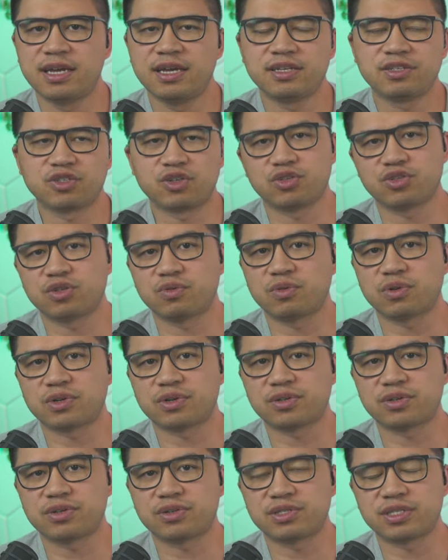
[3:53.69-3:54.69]
social
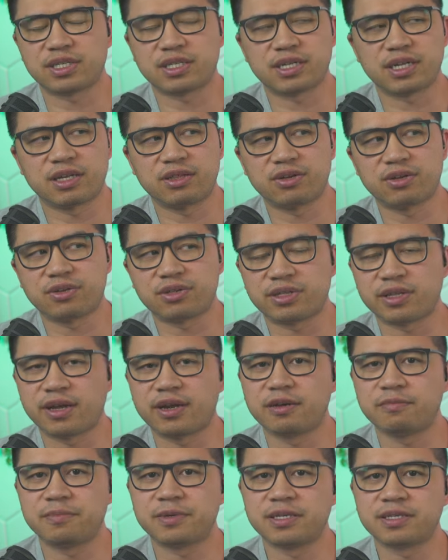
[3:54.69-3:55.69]
workers, and other
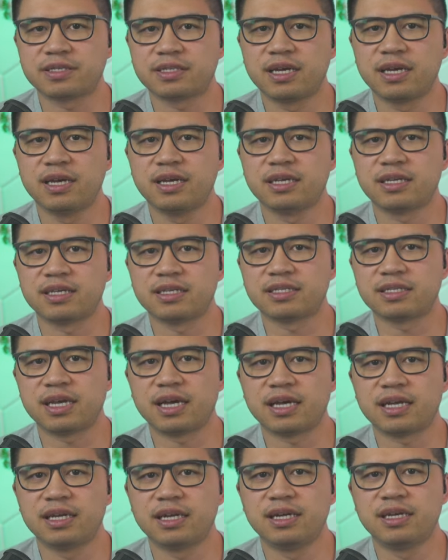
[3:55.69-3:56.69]
therapists, is that